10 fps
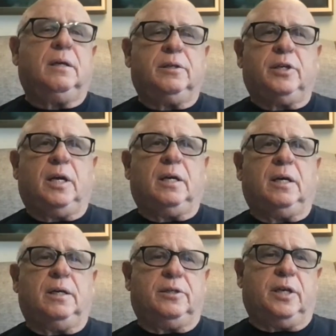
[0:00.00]

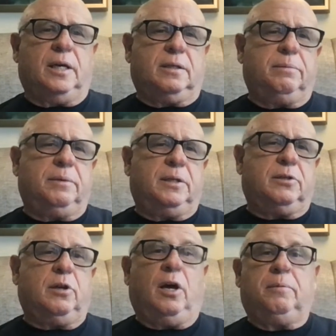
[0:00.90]
Ajata
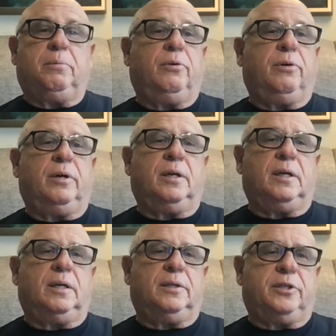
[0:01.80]
means not born.
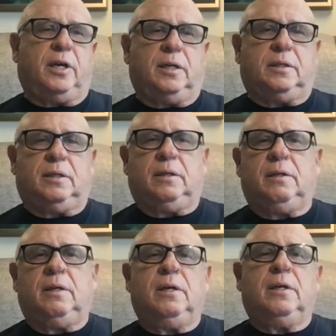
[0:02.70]

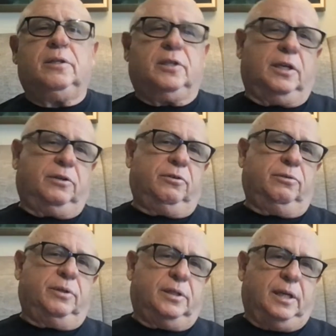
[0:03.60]
Ajata
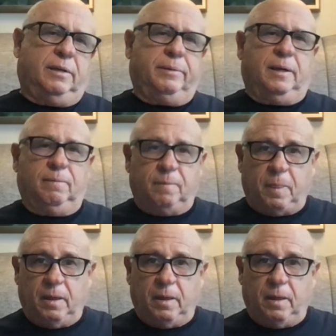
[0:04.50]
Shatru, his enemy.